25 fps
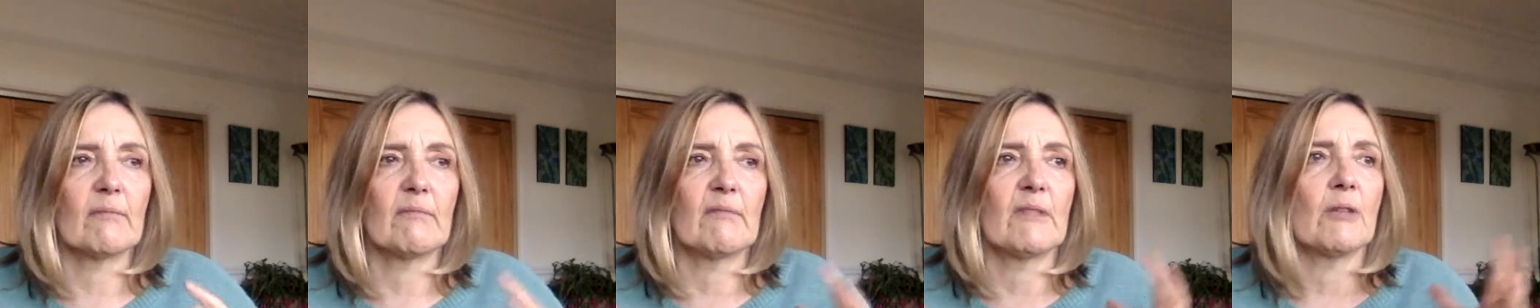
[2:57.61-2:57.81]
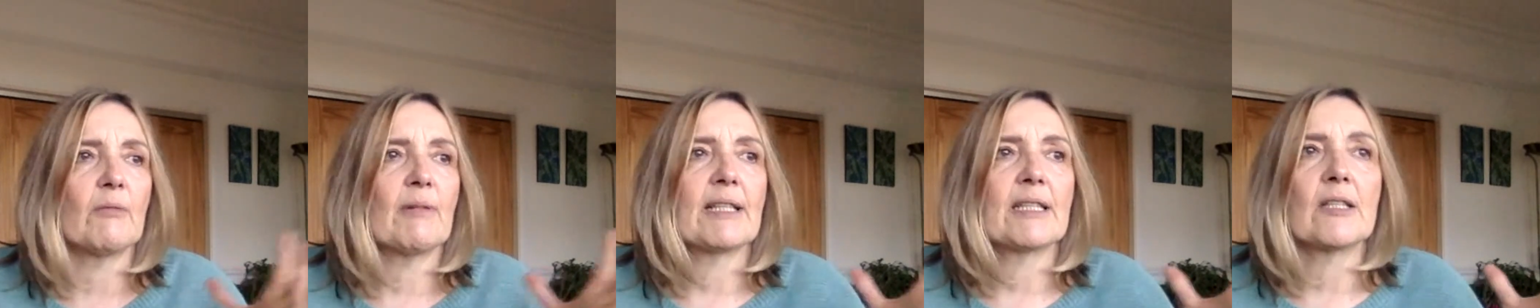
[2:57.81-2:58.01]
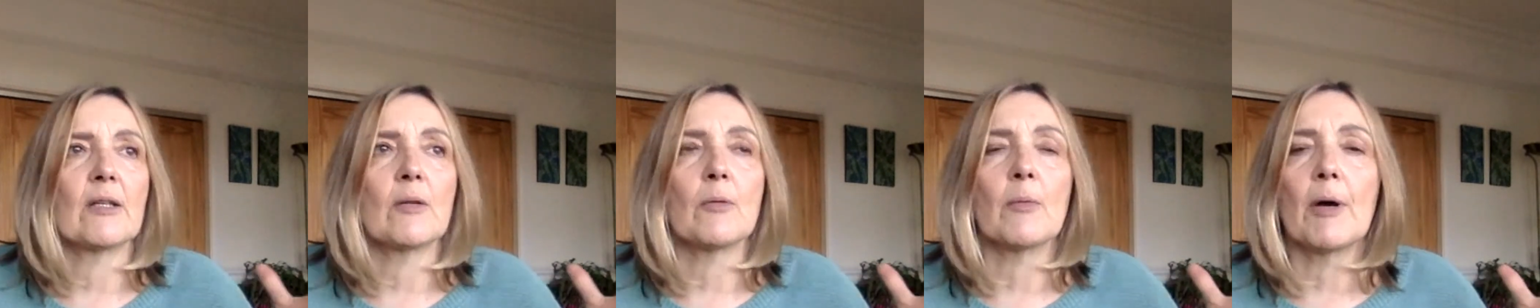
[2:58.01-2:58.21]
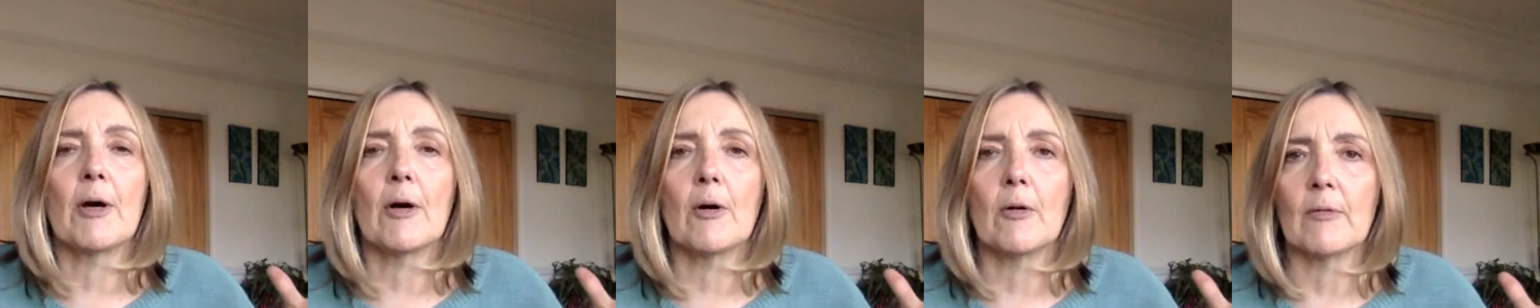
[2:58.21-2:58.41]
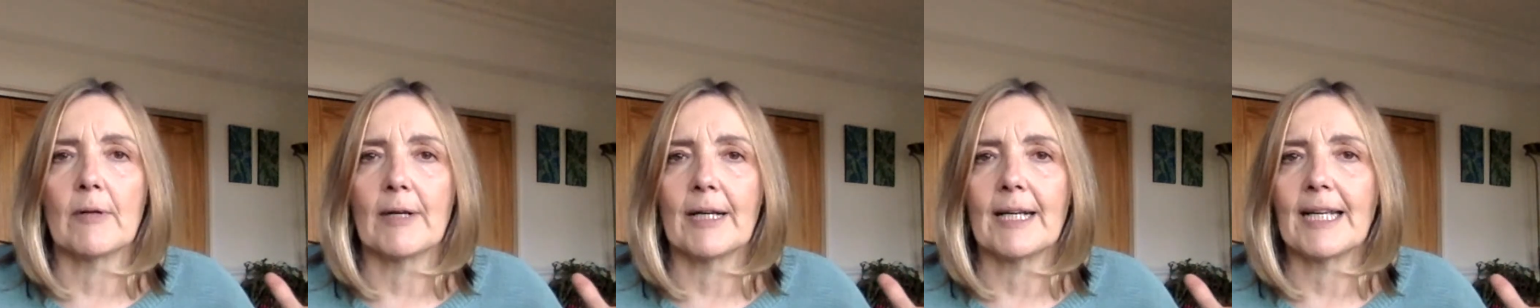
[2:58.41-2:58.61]
the rest of the
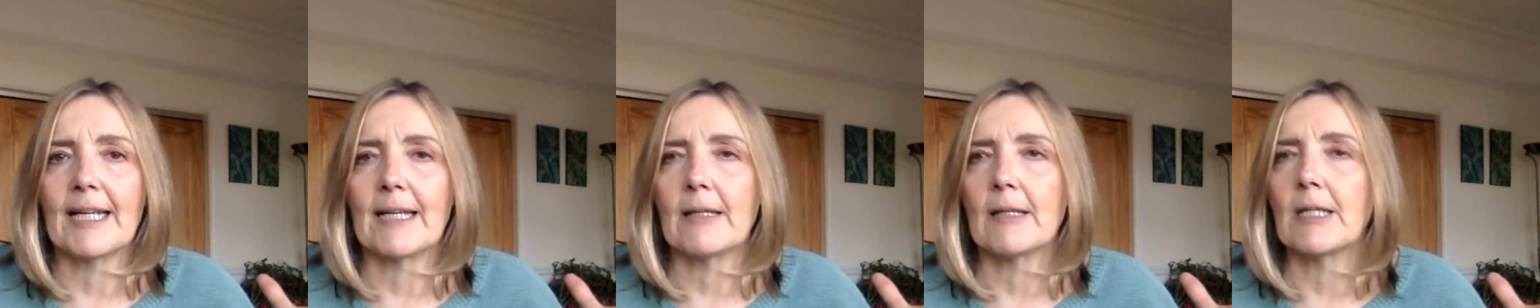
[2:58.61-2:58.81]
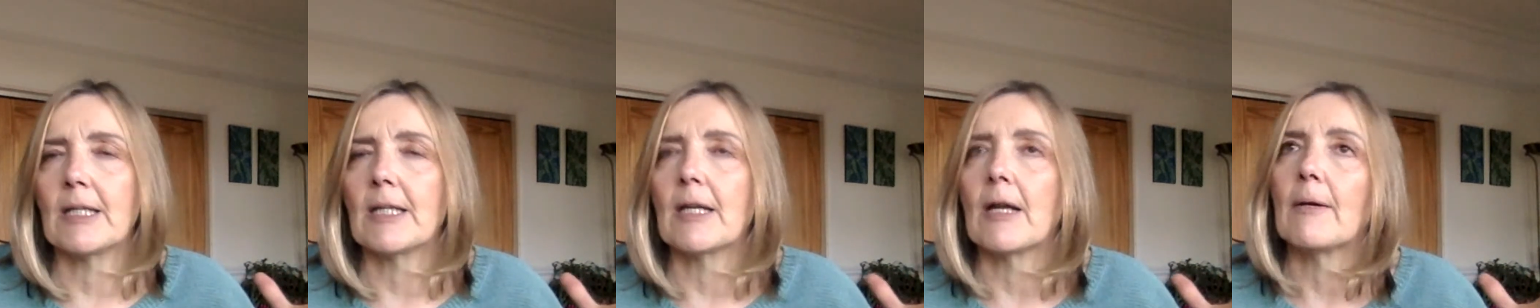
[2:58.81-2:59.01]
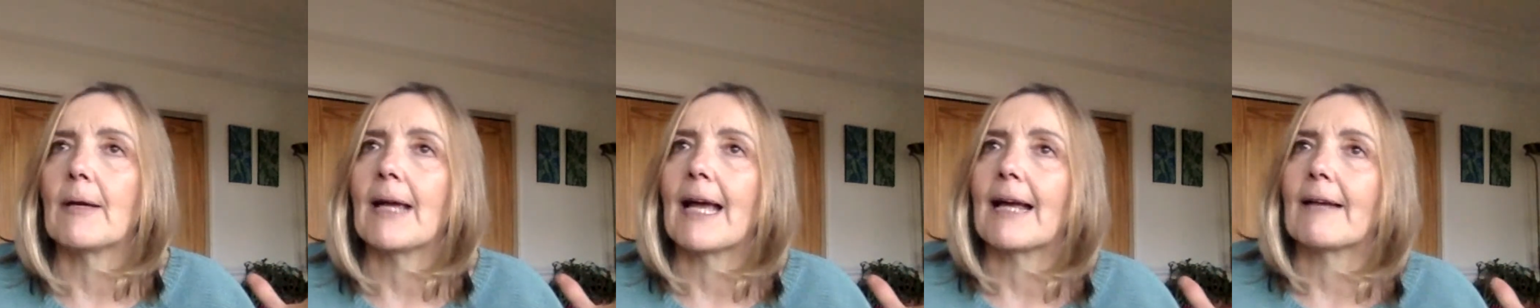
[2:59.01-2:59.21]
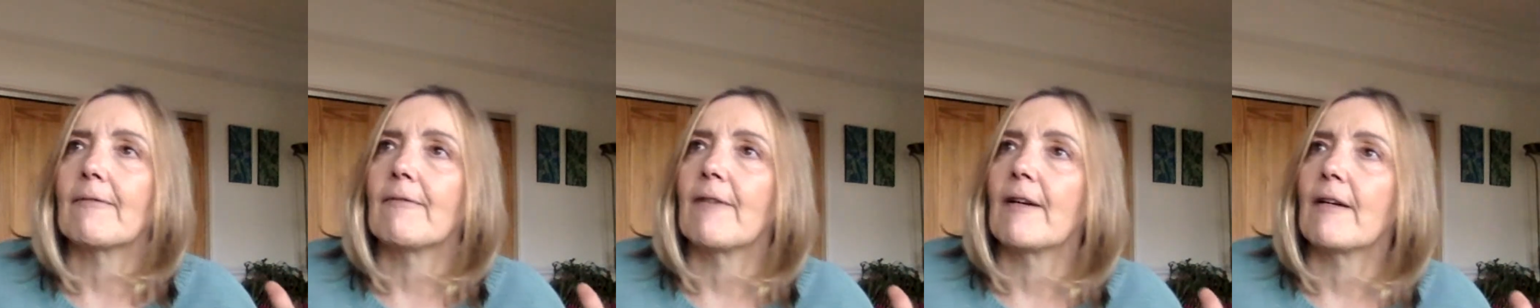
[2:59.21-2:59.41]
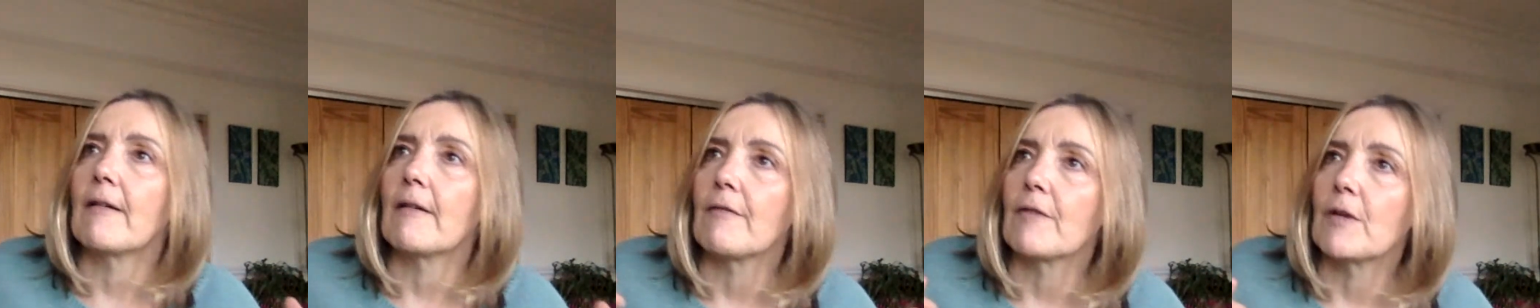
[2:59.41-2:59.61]
world really you know he had
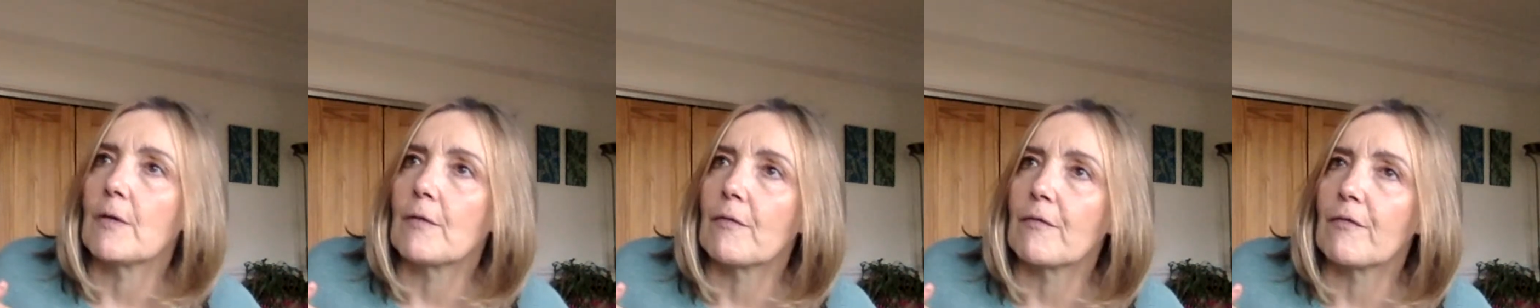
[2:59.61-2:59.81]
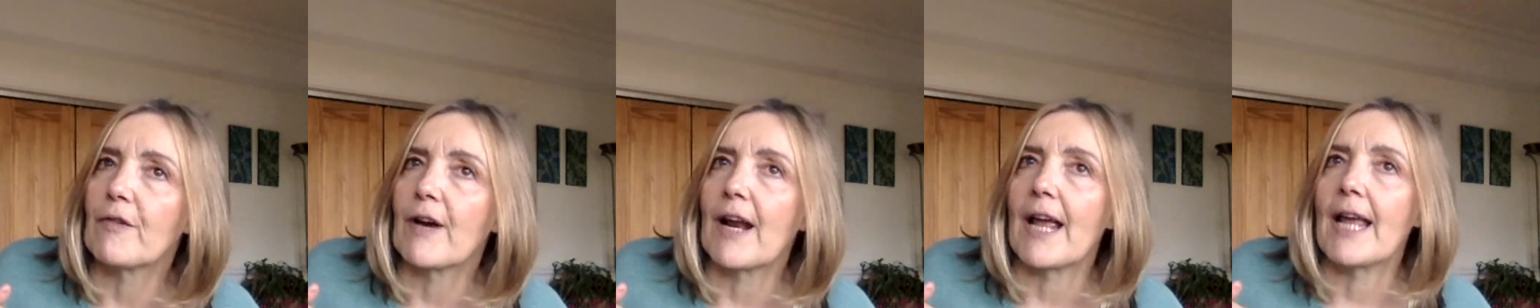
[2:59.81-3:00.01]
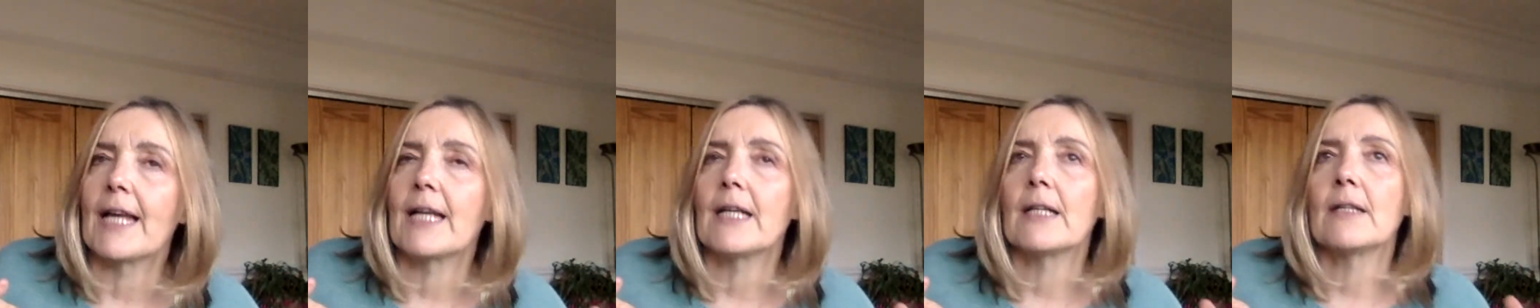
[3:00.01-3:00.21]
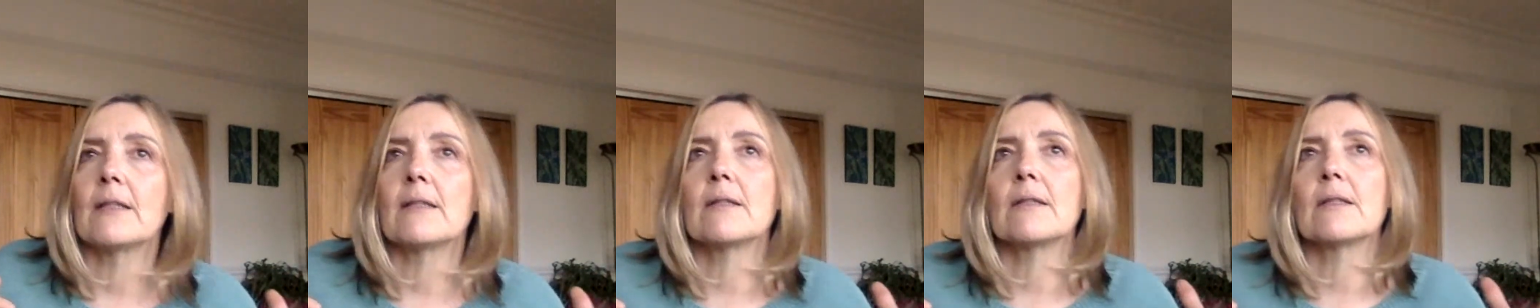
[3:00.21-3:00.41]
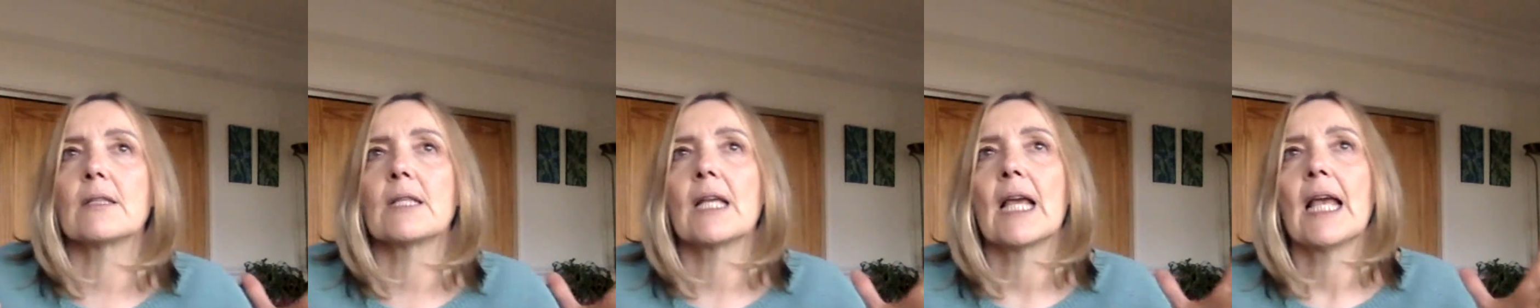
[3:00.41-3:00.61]
very few
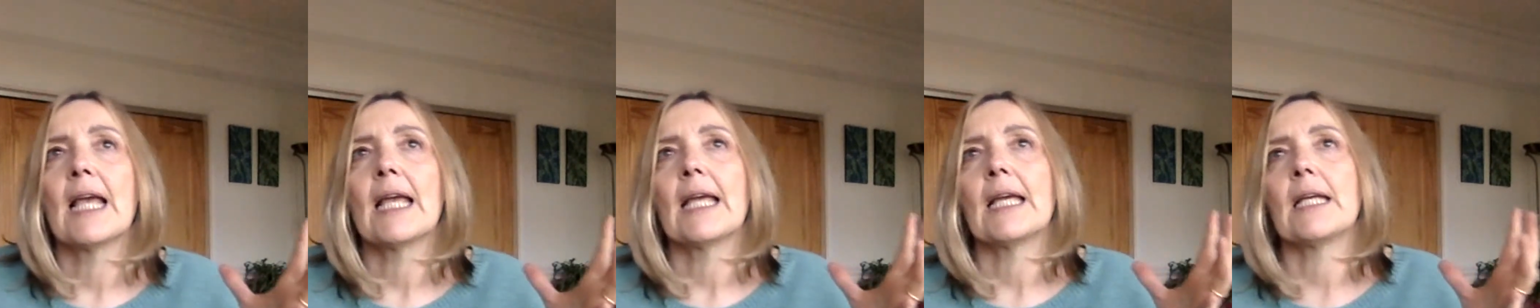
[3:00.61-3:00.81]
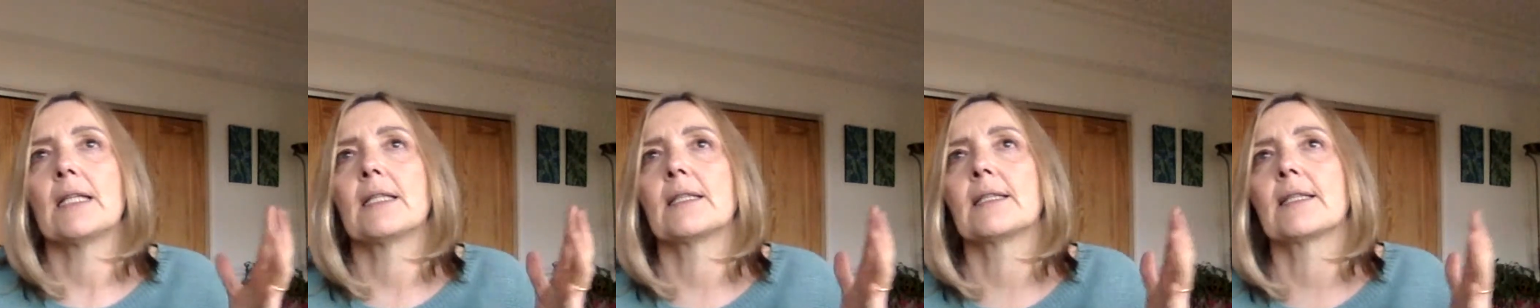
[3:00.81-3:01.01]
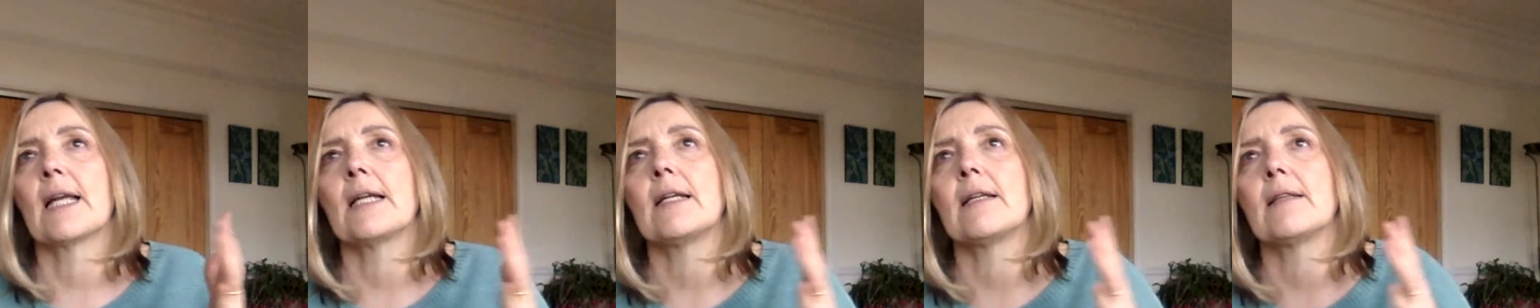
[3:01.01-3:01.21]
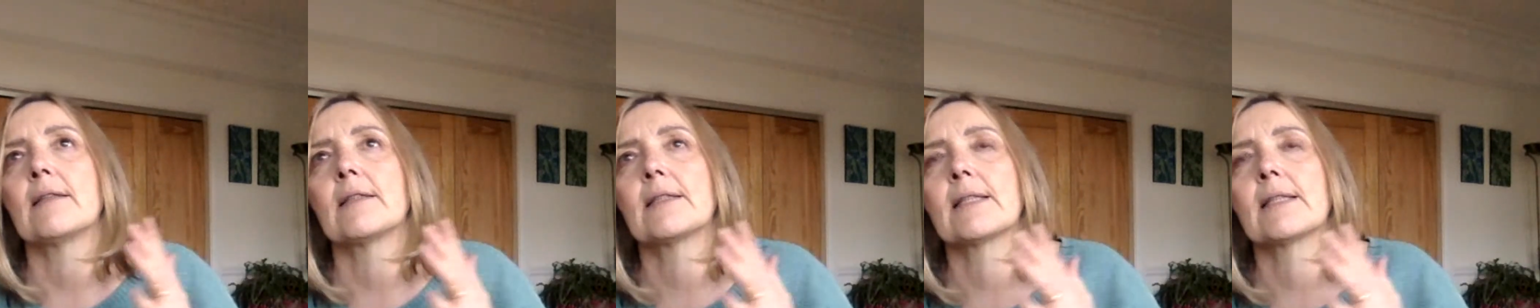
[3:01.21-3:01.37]
friends he'd stayed in the